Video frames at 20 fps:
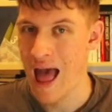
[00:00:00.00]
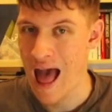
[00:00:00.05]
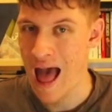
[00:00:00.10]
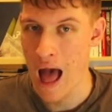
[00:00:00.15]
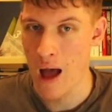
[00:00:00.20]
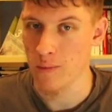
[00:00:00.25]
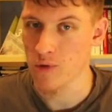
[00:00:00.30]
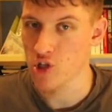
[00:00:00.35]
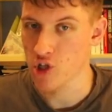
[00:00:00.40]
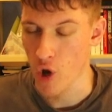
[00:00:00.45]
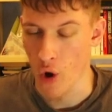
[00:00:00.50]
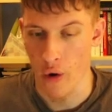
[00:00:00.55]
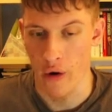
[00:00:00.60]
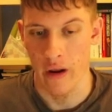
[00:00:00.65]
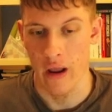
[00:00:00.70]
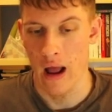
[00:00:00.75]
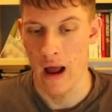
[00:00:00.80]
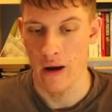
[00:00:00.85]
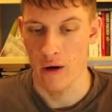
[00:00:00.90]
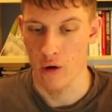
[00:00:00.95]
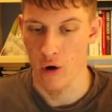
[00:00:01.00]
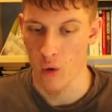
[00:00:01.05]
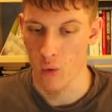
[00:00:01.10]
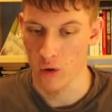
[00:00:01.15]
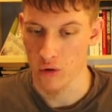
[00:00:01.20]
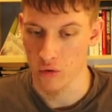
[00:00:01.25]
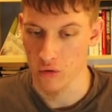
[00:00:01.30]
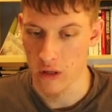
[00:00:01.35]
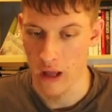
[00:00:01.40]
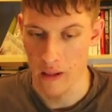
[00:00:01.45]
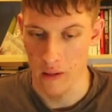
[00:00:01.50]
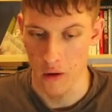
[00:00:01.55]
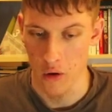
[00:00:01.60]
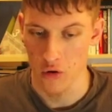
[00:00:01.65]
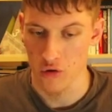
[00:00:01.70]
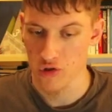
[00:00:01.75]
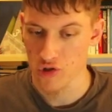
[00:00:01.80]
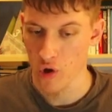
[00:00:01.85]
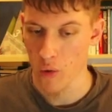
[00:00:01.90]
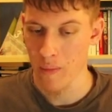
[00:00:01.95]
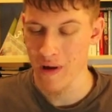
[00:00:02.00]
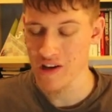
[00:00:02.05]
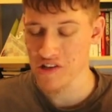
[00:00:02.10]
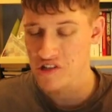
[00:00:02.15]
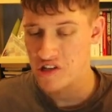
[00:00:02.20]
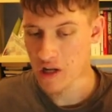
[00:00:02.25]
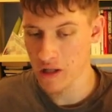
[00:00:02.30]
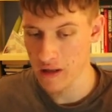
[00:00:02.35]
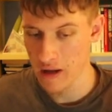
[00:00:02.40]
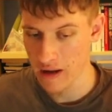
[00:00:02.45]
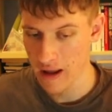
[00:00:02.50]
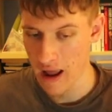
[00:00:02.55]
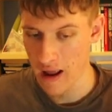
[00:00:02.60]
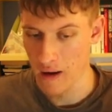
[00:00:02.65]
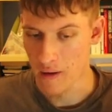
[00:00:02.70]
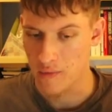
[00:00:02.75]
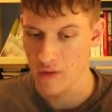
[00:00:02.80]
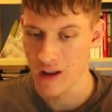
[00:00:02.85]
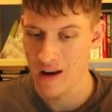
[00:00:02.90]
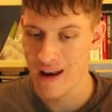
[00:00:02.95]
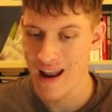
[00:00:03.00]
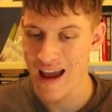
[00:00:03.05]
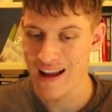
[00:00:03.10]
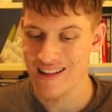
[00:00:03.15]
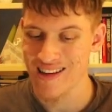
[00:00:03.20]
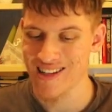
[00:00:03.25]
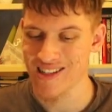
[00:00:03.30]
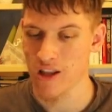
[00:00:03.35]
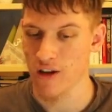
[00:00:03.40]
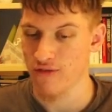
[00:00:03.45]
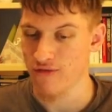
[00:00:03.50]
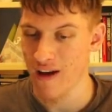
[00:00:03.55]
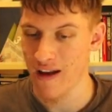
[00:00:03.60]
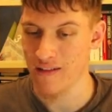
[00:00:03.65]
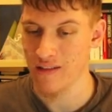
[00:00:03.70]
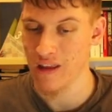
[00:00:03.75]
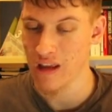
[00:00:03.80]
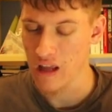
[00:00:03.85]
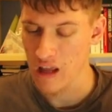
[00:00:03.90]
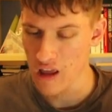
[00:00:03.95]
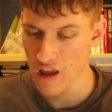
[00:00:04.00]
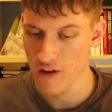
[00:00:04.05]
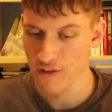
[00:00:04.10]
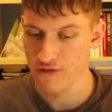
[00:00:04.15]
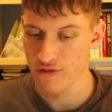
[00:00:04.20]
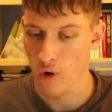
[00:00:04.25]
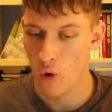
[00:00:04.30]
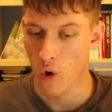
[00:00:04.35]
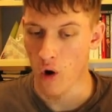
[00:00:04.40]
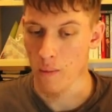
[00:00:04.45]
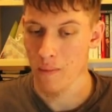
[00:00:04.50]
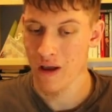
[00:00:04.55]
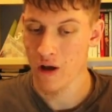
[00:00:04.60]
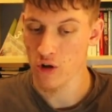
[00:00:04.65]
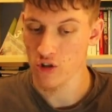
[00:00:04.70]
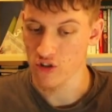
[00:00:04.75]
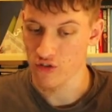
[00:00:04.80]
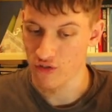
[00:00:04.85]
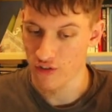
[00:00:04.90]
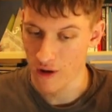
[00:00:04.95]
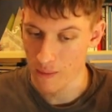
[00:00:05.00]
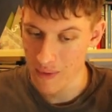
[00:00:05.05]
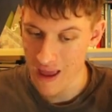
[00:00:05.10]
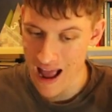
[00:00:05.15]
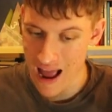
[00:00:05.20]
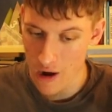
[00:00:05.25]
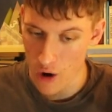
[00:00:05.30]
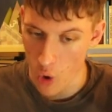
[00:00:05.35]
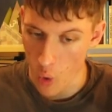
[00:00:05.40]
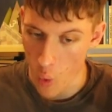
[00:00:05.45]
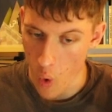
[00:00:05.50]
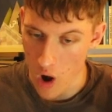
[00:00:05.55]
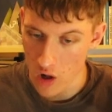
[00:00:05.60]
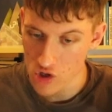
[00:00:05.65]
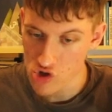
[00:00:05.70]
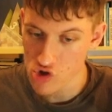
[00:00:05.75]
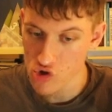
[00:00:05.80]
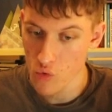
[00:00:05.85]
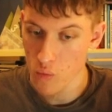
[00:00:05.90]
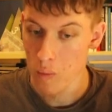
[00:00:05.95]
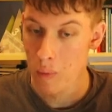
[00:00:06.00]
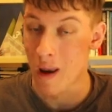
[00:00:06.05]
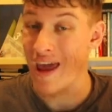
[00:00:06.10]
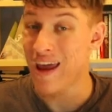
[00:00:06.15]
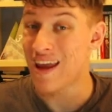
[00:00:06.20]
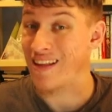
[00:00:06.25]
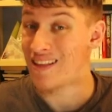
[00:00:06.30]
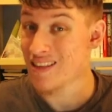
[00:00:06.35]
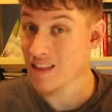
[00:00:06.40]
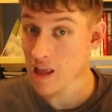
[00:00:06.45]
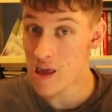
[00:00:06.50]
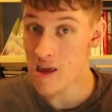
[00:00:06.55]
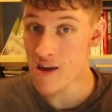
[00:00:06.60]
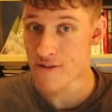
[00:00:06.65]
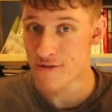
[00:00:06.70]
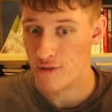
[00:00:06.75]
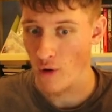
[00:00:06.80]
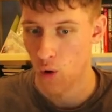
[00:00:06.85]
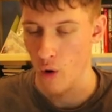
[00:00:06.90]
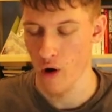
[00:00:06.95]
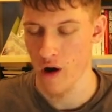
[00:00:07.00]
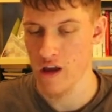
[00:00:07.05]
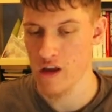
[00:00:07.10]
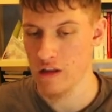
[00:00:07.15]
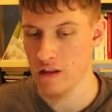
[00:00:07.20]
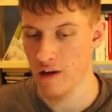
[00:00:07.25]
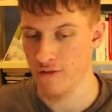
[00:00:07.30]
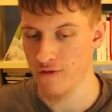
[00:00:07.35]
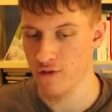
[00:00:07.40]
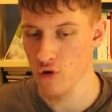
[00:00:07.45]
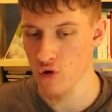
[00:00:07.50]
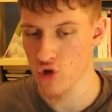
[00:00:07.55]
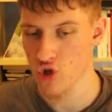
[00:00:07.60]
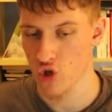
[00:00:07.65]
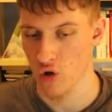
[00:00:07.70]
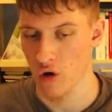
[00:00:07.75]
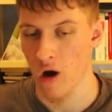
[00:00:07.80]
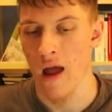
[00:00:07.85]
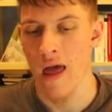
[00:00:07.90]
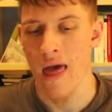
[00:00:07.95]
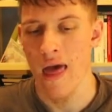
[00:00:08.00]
I'm sorry, I don't know what to tell you. So basically, again, the knight is defending e4 because Fabiano wants to play d4 in the future.